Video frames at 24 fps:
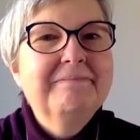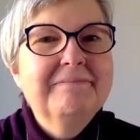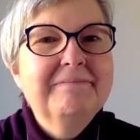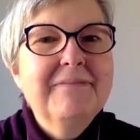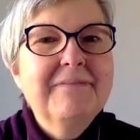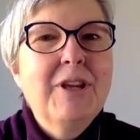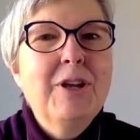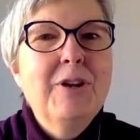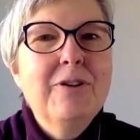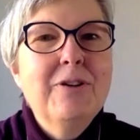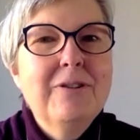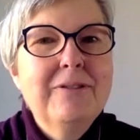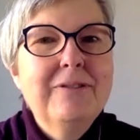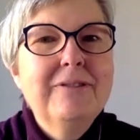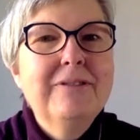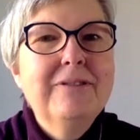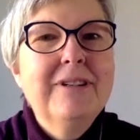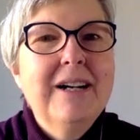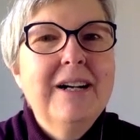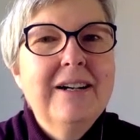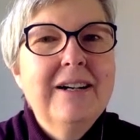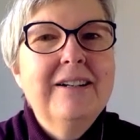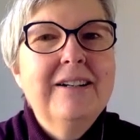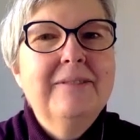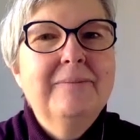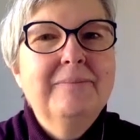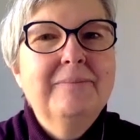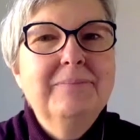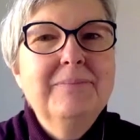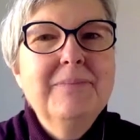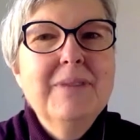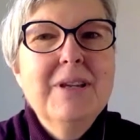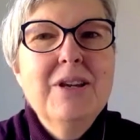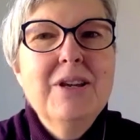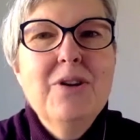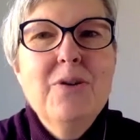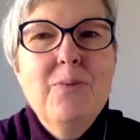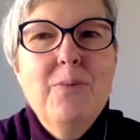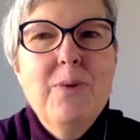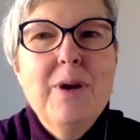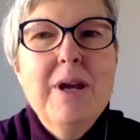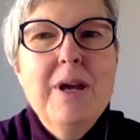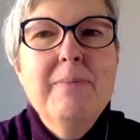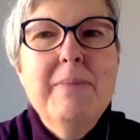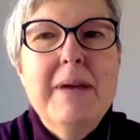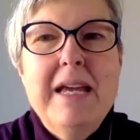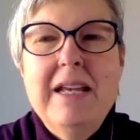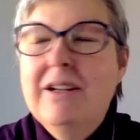You know, um,
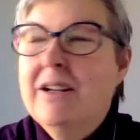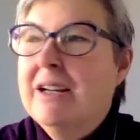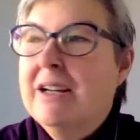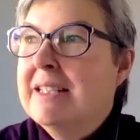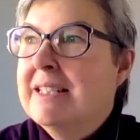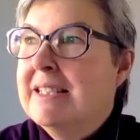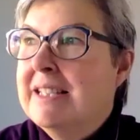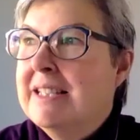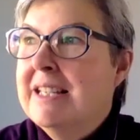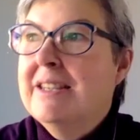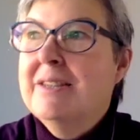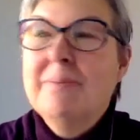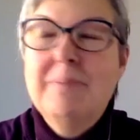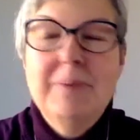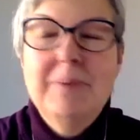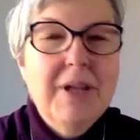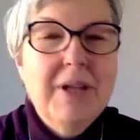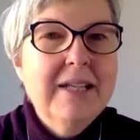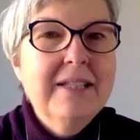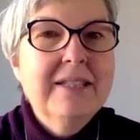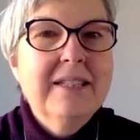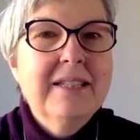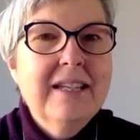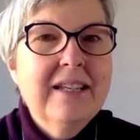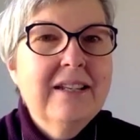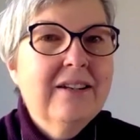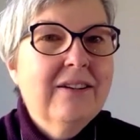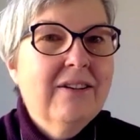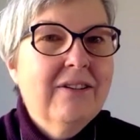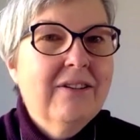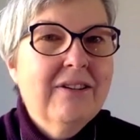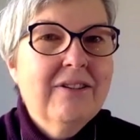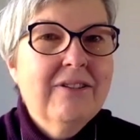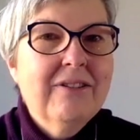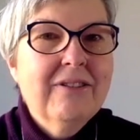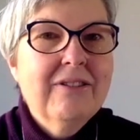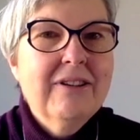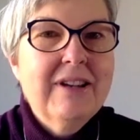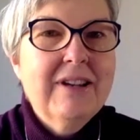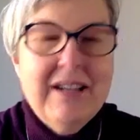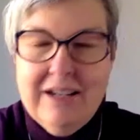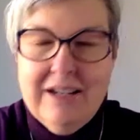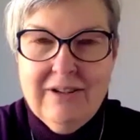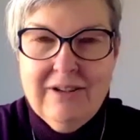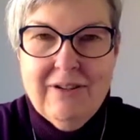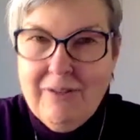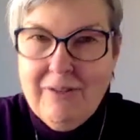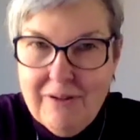we may not see the blessing in our
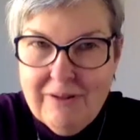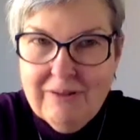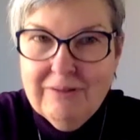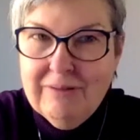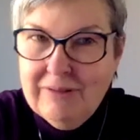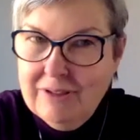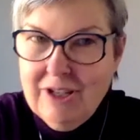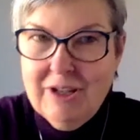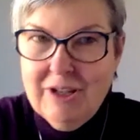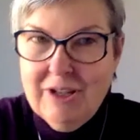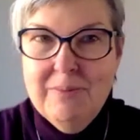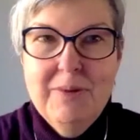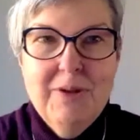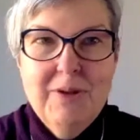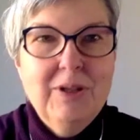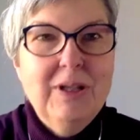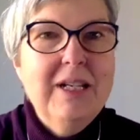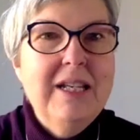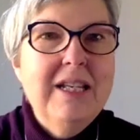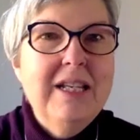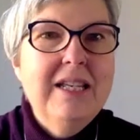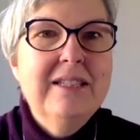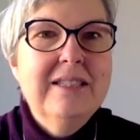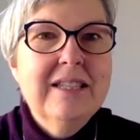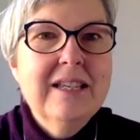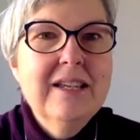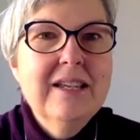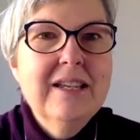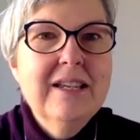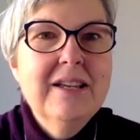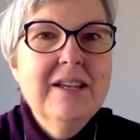in our own communities,